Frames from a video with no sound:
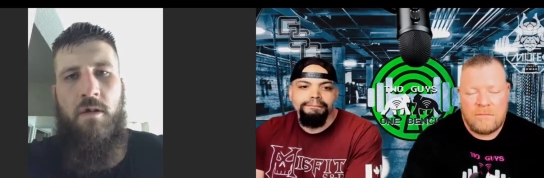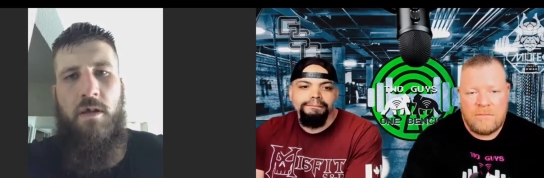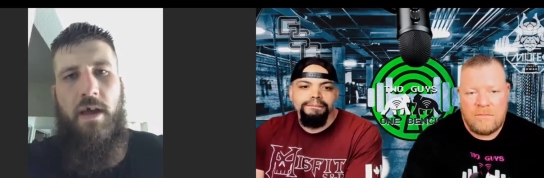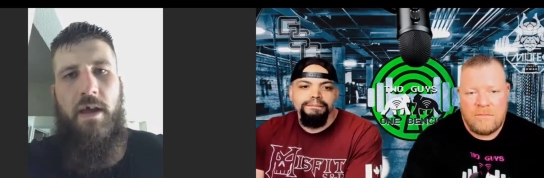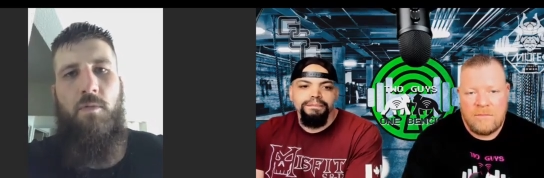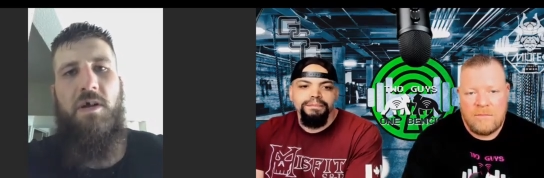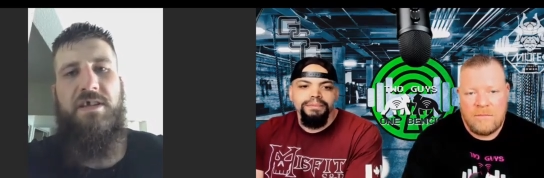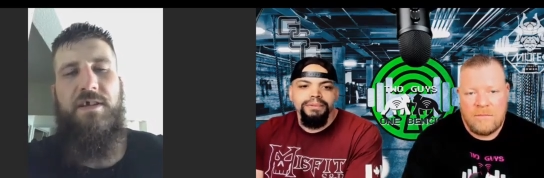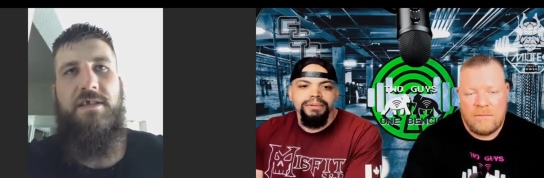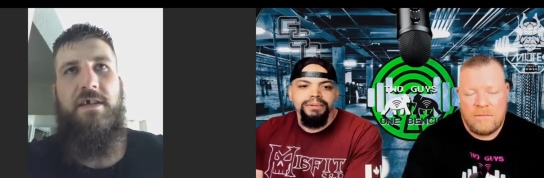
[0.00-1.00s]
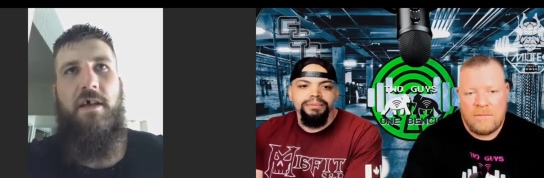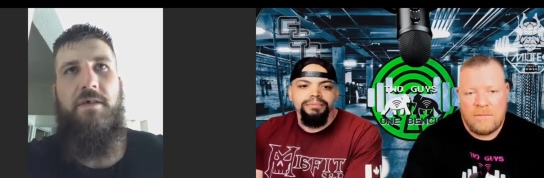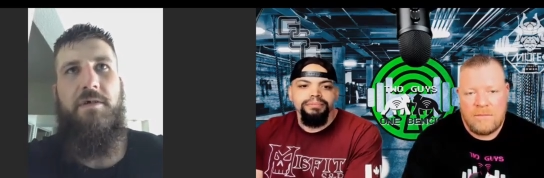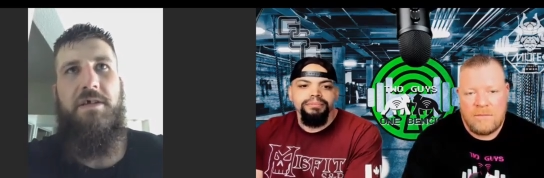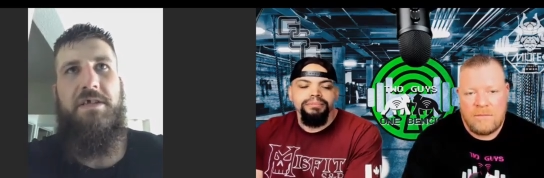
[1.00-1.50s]
Speaker 1: Yeah, it wasn't until I
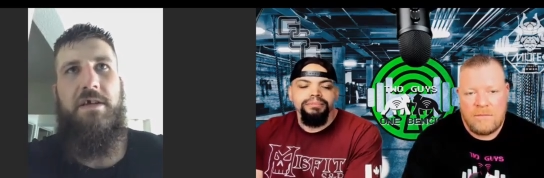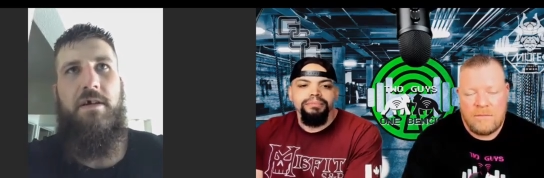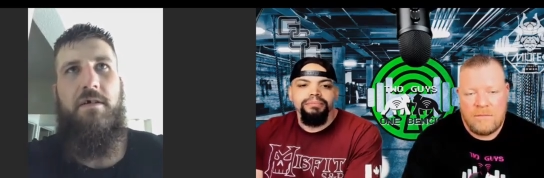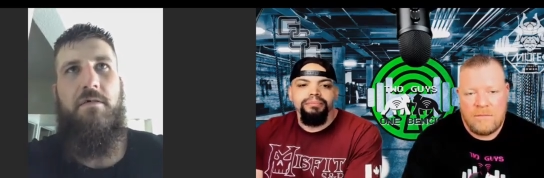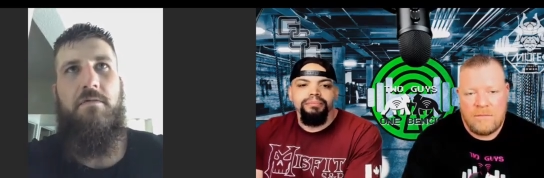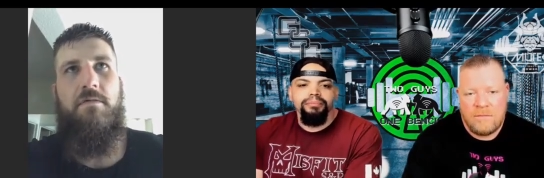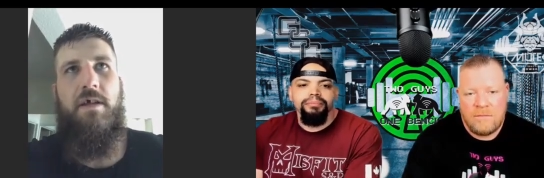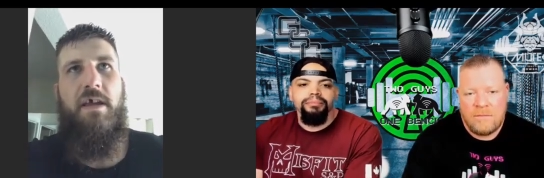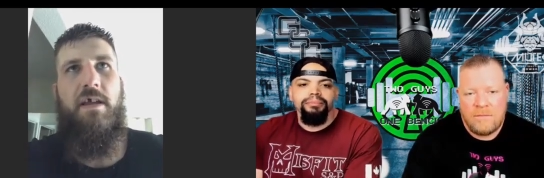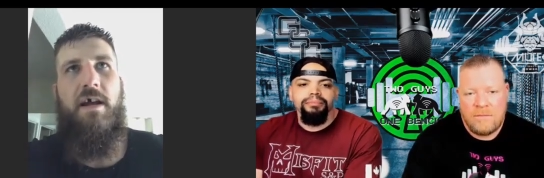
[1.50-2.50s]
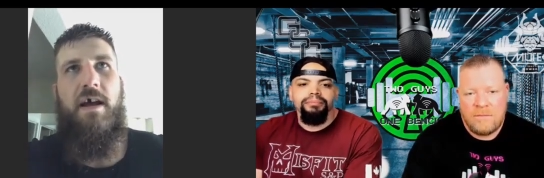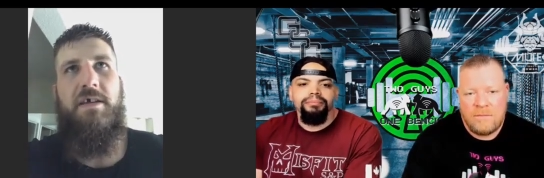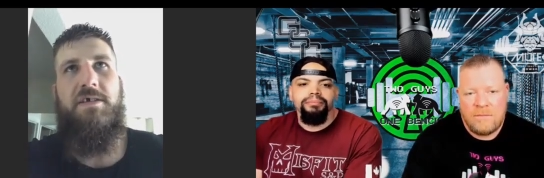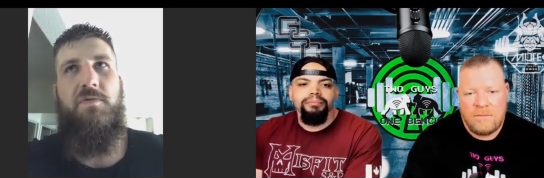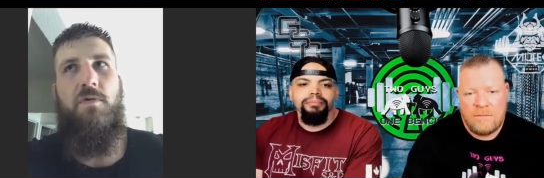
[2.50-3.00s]
was uh, like in high
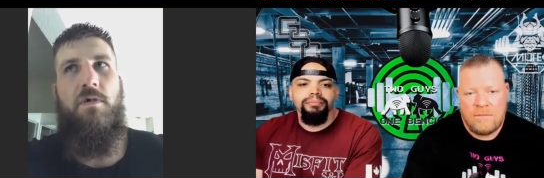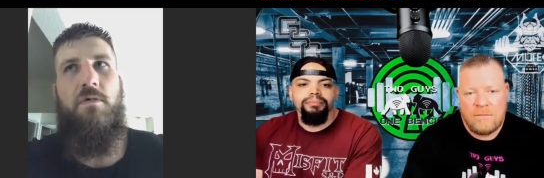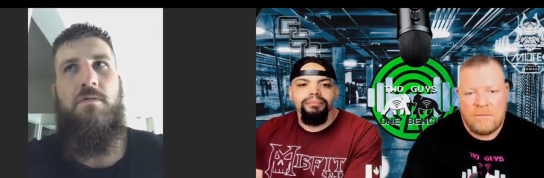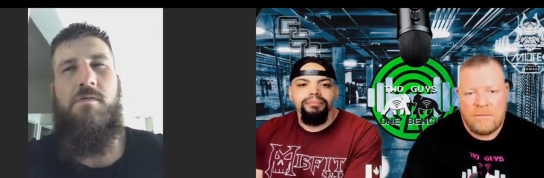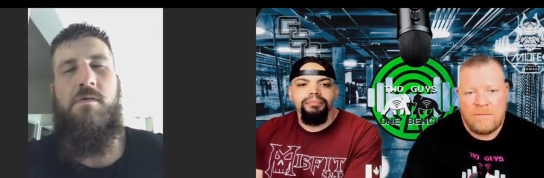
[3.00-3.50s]
school,